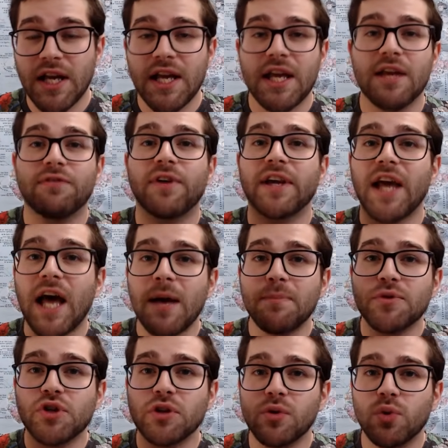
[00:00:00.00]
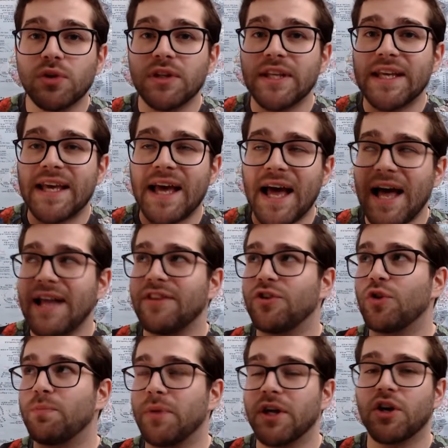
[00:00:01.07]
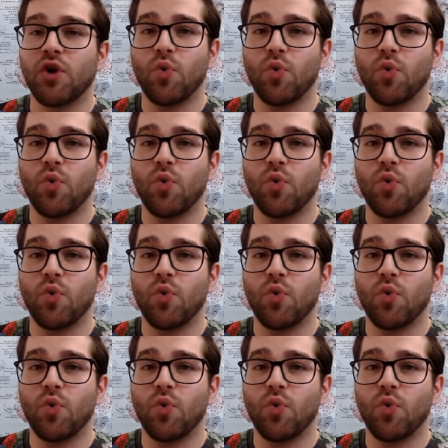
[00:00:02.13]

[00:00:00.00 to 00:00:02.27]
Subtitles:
if I absolutely had to pick